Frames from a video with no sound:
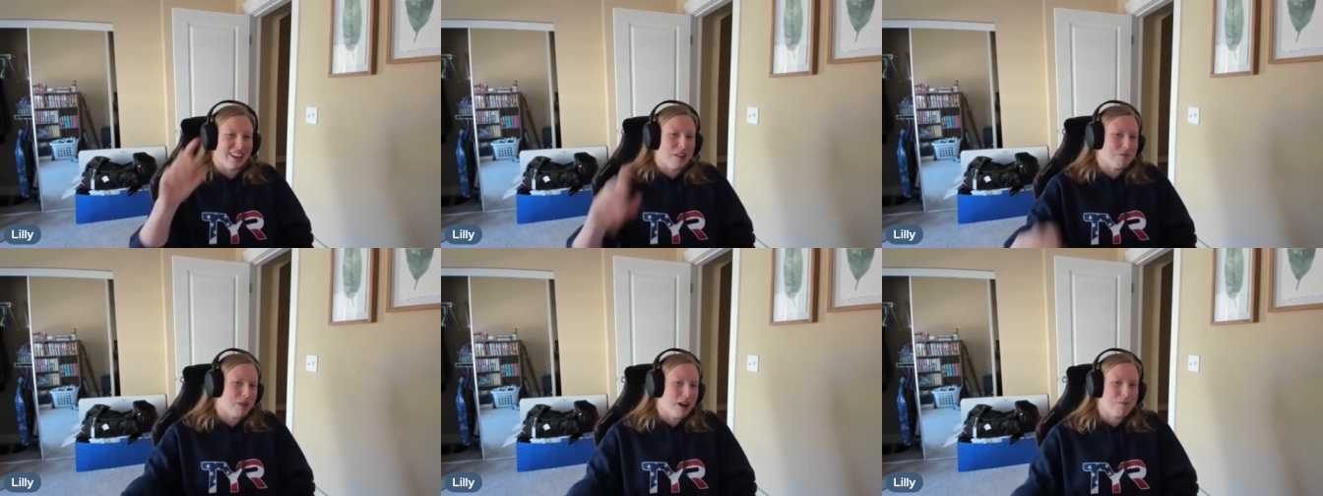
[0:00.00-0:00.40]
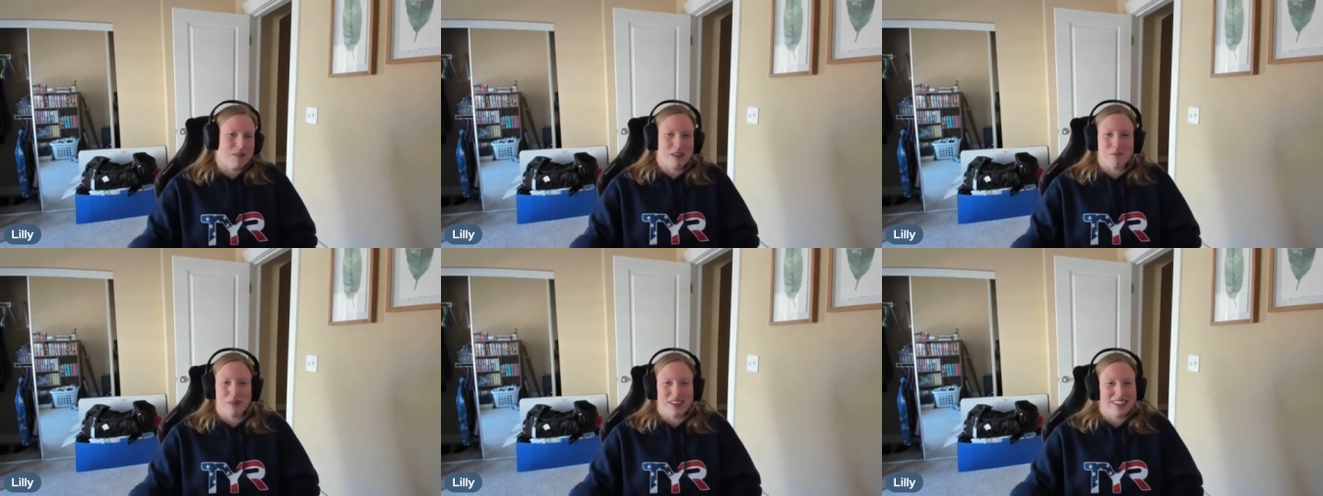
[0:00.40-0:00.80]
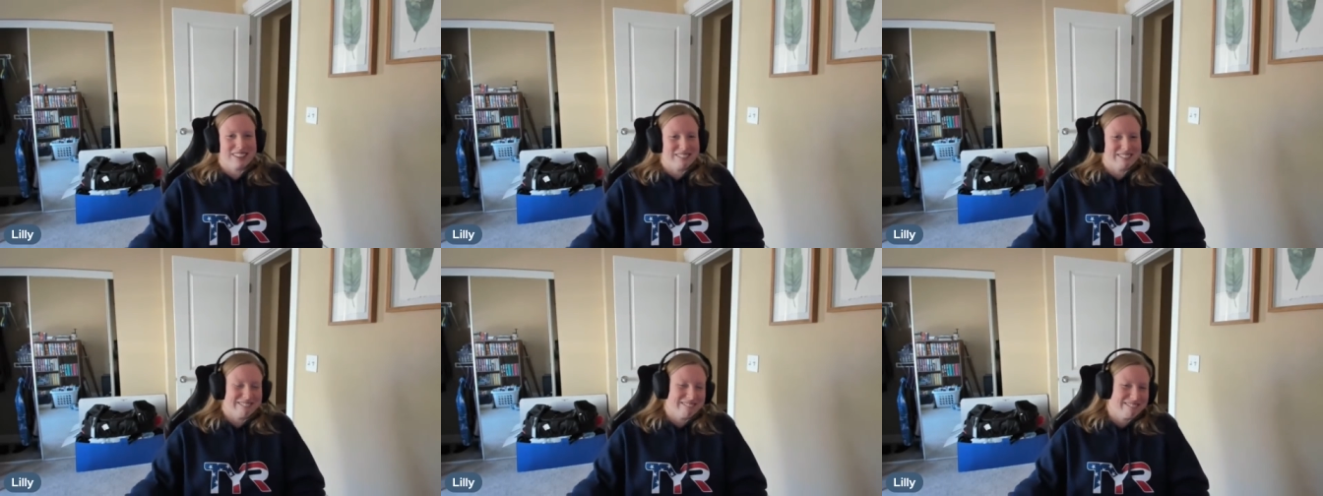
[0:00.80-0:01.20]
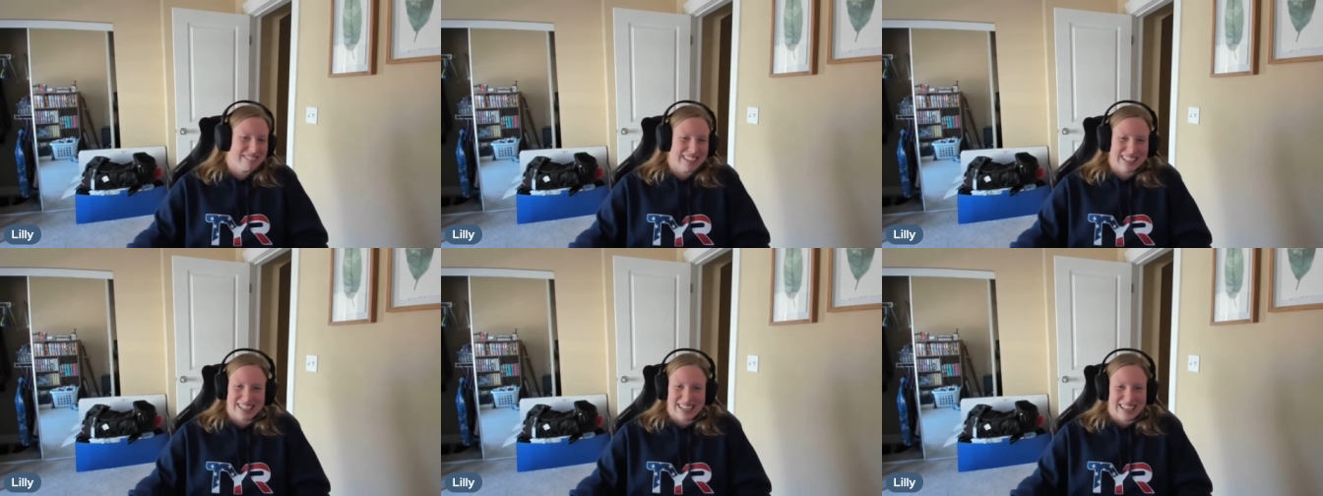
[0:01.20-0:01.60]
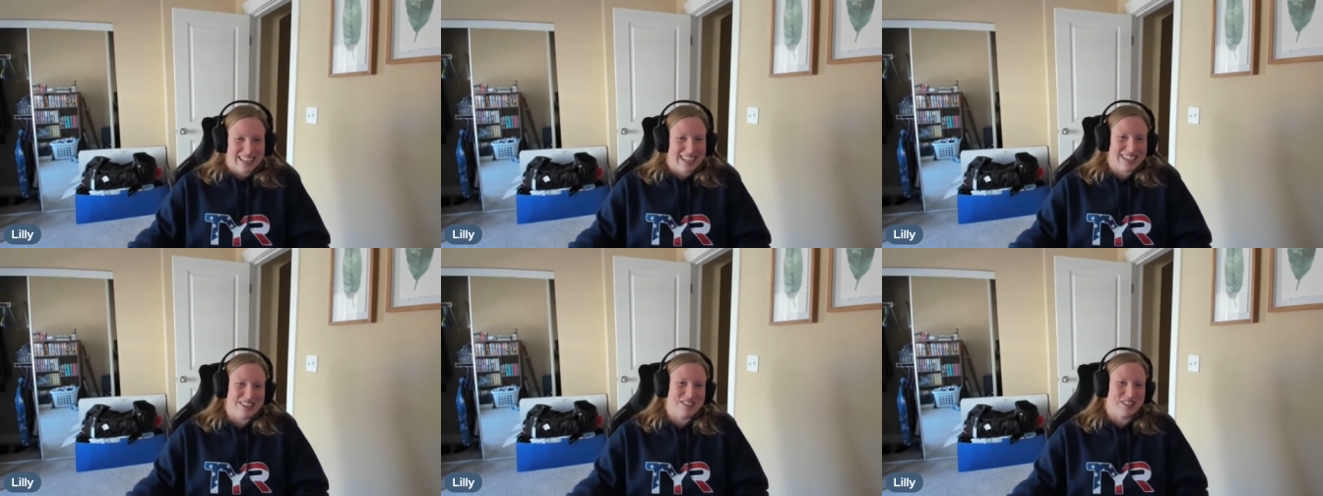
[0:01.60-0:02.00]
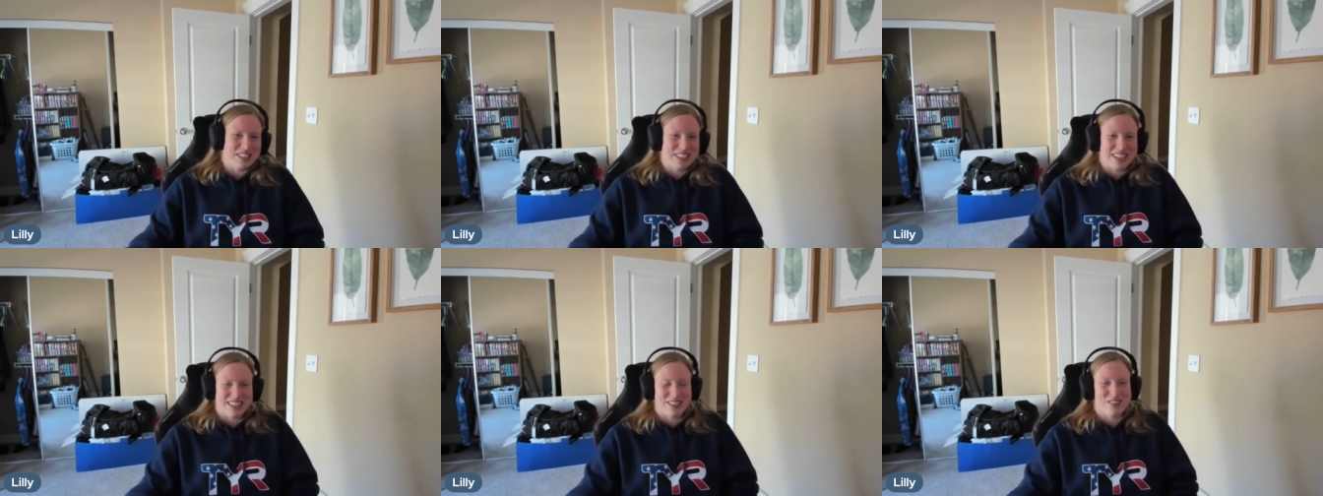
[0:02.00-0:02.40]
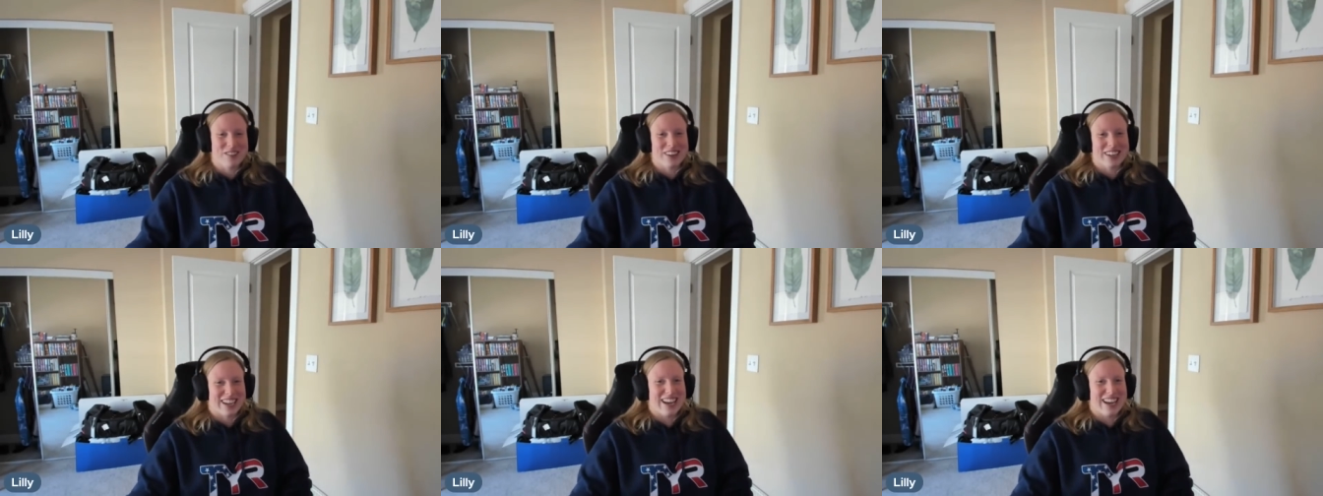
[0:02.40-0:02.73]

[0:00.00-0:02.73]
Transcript: it up on me, but yeah, it usually doesn't work.